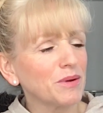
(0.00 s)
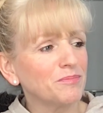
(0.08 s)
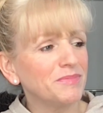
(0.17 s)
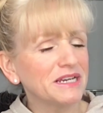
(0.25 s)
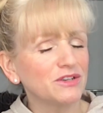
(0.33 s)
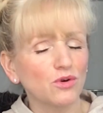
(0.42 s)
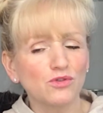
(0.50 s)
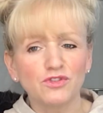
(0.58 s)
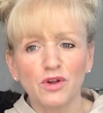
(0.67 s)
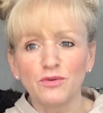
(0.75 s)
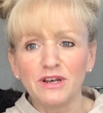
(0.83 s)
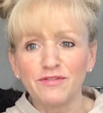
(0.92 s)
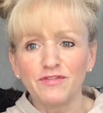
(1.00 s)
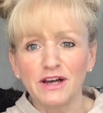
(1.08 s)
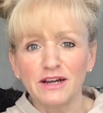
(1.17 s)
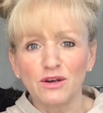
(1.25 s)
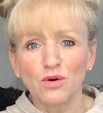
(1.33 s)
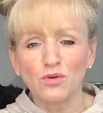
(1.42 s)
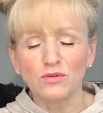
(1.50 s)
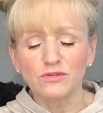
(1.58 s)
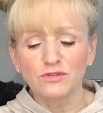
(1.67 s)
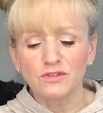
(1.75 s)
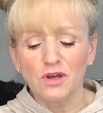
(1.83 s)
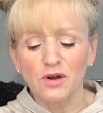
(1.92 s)
Big dogs don't live that long,
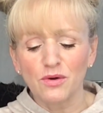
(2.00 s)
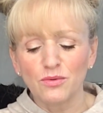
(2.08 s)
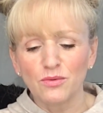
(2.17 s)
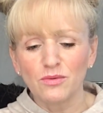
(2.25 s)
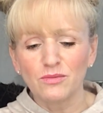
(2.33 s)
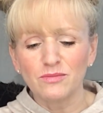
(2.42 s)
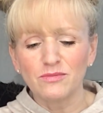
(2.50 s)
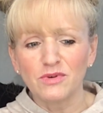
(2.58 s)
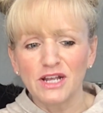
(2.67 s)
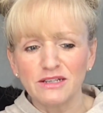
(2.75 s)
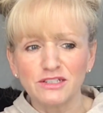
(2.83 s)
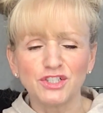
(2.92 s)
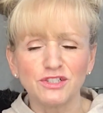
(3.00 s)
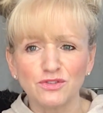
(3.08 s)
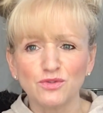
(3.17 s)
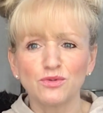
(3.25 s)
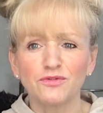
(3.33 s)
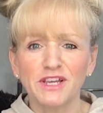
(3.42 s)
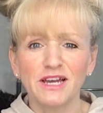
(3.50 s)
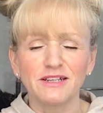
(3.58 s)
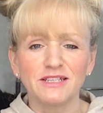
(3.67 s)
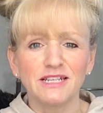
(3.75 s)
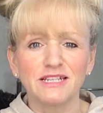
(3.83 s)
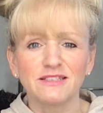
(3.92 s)
so she's sort of
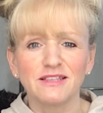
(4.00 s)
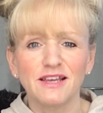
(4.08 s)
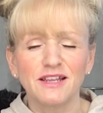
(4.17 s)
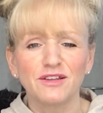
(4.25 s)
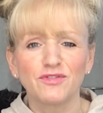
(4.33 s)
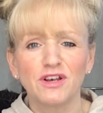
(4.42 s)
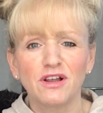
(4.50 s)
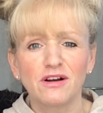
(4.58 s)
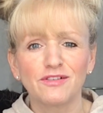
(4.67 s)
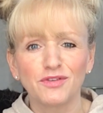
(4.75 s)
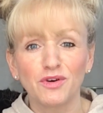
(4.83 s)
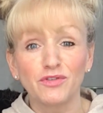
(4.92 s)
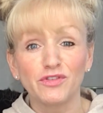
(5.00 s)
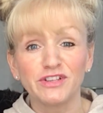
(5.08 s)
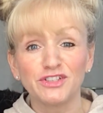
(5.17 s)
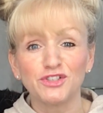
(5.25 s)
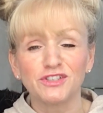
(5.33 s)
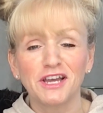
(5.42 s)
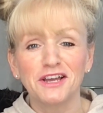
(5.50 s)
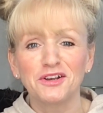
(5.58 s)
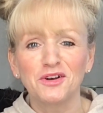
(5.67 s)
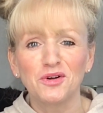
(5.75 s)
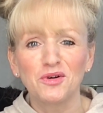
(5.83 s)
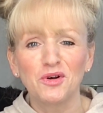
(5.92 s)
getting near to the end of her life, and obviously she's getting
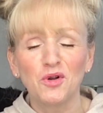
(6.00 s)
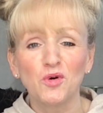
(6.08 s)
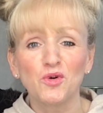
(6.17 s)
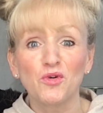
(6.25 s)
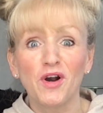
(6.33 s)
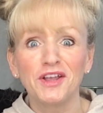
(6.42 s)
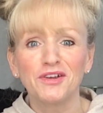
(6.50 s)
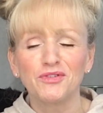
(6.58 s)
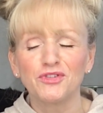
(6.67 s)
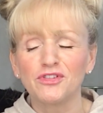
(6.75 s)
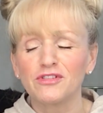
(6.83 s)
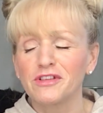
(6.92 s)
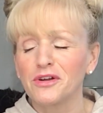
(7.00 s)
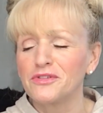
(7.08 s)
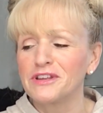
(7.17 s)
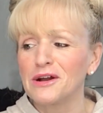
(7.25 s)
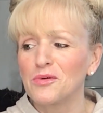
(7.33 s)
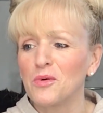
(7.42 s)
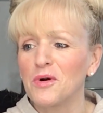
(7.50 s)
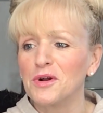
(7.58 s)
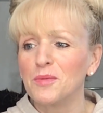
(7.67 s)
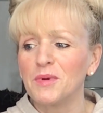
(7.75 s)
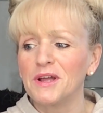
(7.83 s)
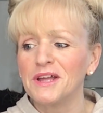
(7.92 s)
a lot greyer and she's slowed down quite
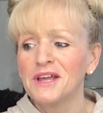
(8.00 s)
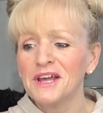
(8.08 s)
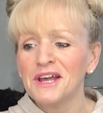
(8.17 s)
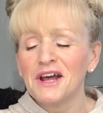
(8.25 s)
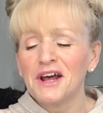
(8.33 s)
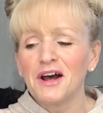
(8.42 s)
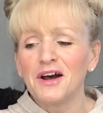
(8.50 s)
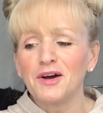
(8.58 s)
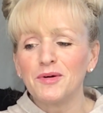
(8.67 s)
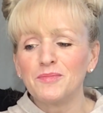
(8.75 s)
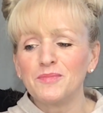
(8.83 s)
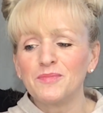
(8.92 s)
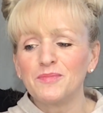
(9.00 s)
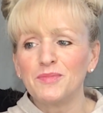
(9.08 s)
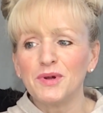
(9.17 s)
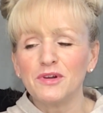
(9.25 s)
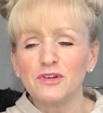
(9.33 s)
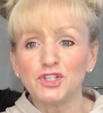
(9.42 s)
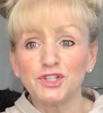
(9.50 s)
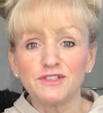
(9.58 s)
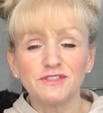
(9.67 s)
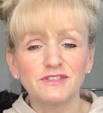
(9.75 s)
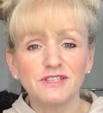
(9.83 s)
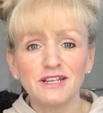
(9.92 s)
a bit. But she's
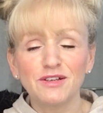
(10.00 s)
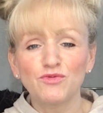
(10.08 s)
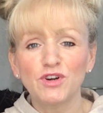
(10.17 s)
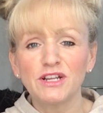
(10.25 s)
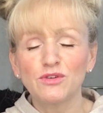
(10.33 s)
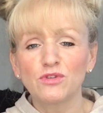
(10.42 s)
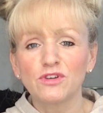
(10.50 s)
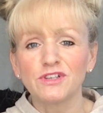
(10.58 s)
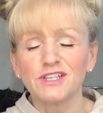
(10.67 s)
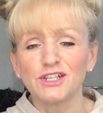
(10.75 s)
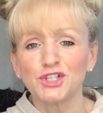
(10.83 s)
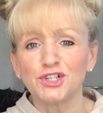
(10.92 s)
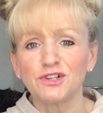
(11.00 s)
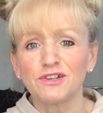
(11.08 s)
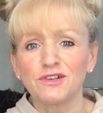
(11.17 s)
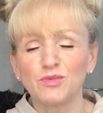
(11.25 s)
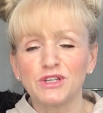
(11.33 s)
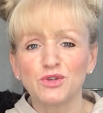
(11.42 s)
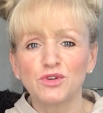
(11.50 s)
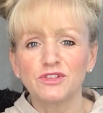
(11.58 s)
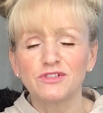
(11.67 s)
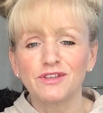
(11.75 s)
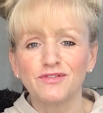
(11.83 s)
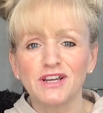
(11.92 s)
still in really good condition. We took her
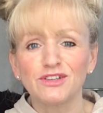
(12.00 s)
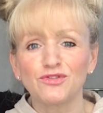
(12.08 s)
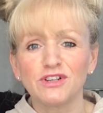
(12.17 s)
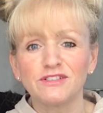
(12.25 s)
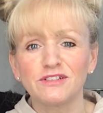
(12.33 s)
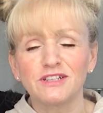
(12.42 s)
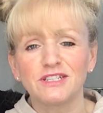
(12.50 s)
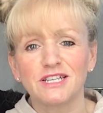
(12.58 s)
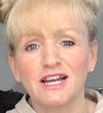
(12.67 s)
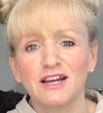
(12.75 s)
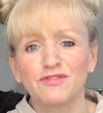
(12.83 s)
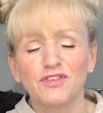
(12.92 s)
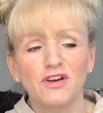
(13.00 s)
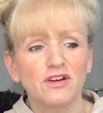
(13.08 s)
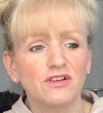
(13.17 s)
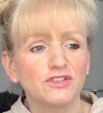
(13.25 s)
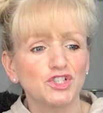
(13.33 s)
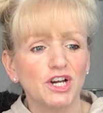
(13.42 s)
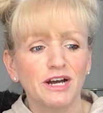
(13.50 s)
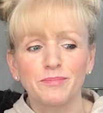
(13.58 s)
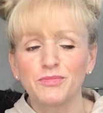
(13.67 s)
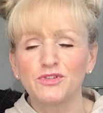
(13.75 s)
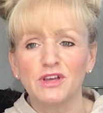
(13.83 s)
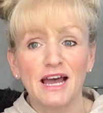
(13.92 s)
to the vets recently to have her
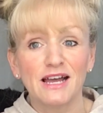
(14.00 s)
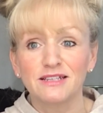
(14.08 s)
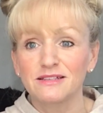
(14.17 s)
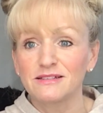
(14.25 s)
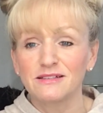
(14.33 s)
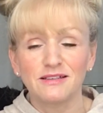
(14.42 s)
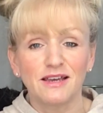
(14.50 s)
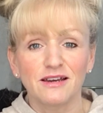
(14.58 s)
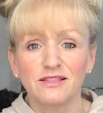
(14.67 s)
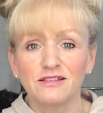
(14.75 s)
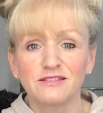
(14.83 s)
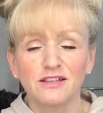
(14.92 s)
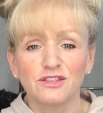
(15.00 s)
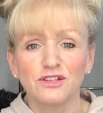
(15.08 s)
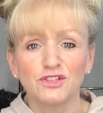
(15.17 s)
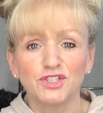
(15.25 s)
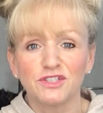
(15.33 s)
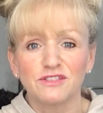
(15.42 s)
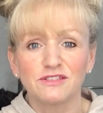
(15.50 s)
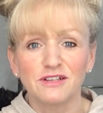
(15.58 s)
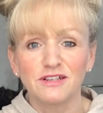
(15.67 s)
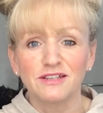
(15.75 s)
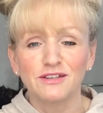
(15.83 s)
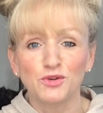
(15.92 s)
jabs, and yeah, they said that she's
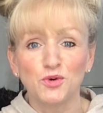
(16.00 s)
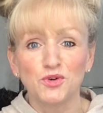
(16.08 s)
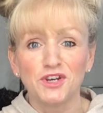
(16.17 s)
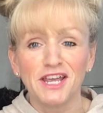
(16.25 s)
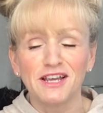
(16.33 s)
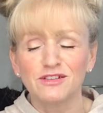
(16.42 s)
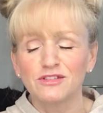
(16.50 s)
still in good nick.